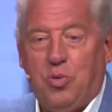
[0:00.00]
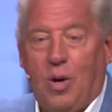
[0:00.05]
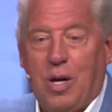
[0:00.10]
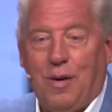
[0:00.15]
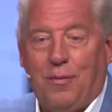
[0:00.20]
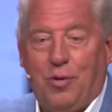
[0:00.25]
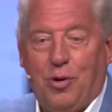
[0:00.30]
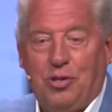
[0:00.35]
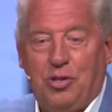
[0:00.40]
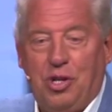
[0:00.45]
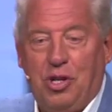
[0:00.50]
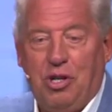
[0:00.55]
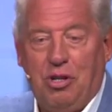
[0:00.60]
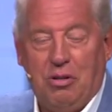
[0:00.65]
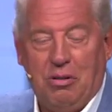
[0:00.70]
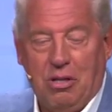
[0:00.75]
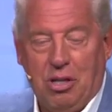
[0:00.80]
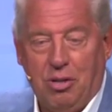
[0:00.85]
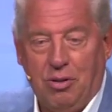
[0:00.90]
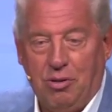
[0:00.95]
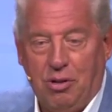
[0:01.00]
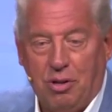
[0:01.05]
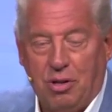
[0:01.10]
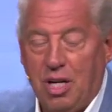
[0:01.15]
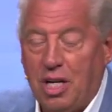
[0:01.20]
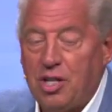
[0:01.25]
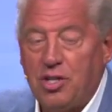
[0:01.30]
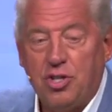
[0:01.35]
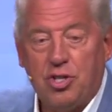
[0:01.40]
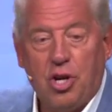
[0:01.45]
wonderful is you
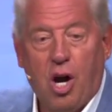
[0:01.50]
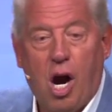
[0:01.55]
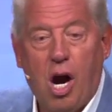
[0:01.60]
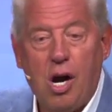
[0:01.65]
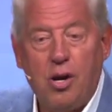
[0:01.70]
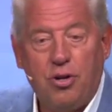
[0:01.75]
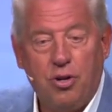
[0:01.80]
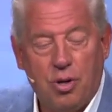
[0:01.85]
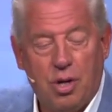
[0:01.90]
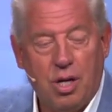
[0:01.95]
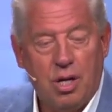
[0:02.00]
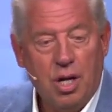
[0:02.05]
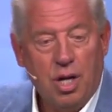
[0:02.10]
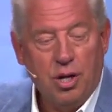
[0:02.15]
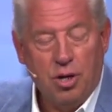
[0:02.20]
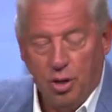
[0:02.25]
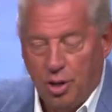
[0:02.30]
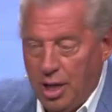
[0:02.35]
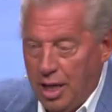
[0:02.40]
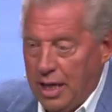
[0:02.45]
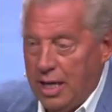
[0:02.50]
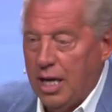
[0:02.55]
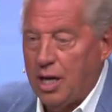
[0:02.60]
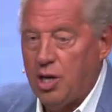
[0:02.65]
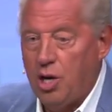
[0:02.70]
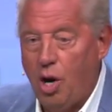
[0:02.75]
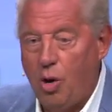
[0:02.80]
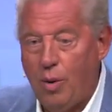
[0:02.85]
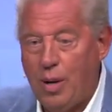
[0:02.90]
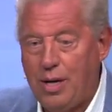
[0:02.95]
can start. You can get
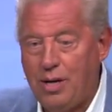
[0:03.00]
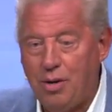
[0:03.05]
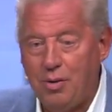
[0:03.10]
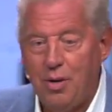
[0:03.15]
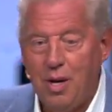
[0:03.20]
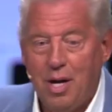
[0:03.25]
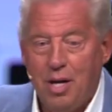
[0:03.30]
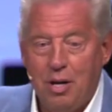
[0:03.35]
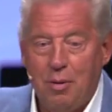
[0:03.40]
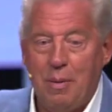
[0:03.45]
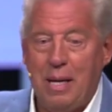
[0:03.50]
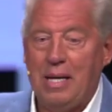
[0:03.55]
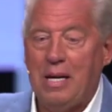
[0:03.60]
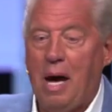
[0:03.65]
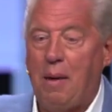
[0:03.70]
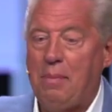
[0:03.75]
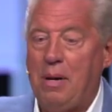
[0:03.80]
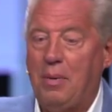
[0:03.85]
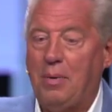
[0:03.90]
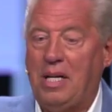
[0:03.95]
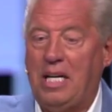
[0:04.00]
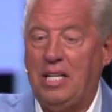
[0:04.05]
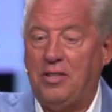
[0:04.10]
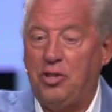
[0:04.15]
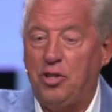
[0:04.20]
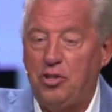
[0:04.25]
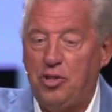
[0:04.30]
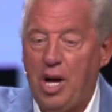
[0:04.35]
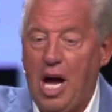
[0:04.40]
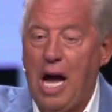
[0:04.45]
going. You may not be able to get
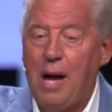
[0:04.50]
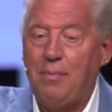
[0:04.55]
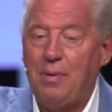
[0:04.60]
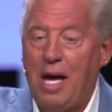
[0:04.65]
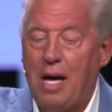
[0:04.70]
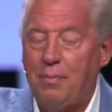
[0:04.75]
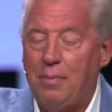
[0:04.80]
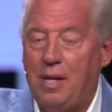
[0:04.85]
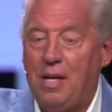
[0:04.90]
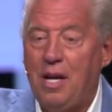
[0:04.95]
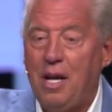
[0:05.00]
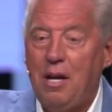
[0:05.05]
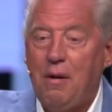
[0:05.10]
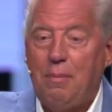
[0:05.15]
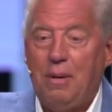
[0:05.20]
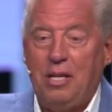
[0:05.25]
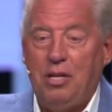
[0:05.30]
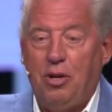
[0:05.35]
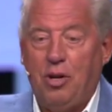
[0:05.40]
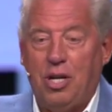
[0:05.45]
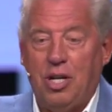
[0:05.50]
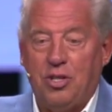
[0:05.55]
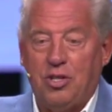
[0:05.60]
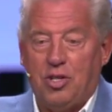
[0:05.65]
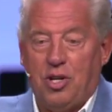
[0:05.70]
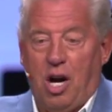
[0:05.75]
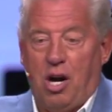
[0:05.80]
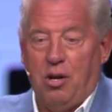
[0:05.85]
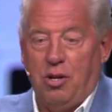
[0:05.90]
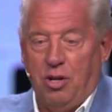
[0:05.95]
the job yet, but you can
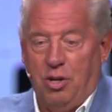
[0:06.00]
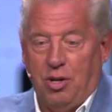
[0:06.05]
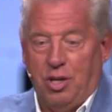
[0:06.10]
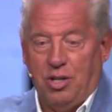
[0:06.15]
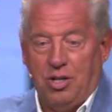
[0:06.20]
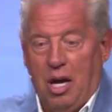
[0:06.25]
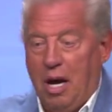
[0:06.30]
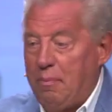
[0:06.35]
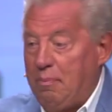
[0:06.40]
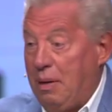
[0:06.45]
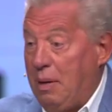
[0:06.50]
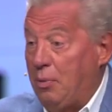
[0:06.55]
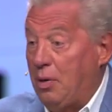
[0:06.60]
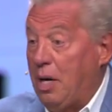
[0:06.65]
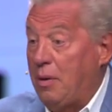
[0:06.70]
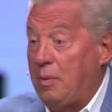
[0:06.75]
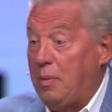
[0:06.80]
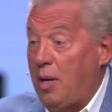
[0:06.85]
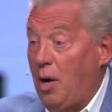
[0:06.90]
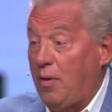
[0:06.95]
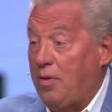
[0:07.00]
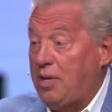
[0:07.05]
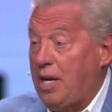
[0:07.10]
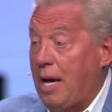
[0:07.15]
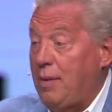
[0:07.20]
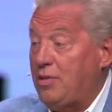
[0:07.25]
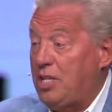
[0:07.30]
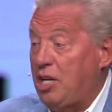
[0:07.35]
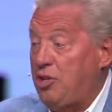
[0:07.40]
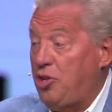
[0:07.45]
start. People come to me all the
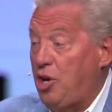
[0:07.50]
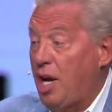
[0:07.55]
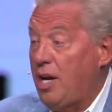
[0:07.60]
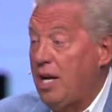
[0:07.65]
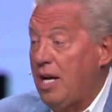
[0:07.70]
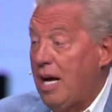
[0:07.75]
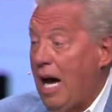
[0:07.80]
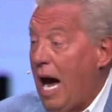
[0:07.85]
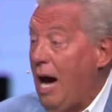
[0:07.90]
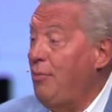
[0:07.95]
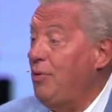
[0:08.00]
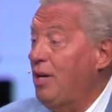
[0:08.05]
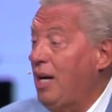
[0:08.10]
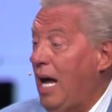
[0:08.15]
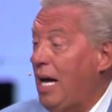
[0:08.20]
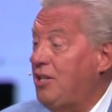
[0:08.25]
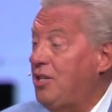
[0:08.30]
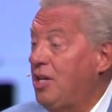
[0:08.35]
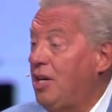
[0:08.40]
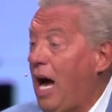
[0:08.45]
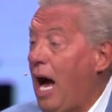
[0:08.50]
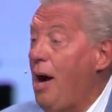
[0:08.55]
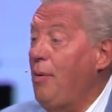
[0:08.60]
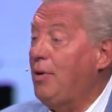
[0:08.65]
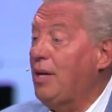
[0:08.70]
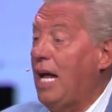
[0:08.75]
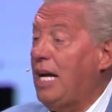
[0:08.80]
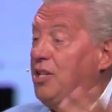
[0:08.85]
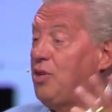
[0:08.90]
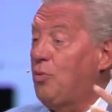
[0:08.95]
time and say, John, I would like
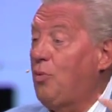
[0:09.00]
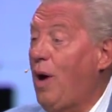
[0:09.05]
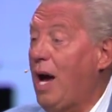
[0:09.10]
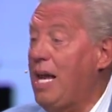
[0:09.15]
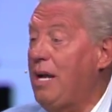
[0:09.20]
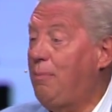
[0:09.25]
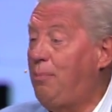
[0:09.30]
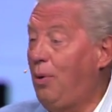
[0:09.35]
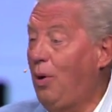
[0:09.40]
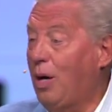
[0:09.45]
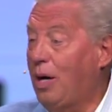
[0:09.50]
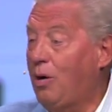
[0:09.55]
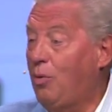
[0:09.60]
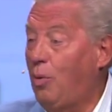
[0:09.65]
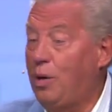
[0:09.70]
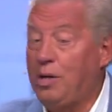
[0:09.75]
to write a book.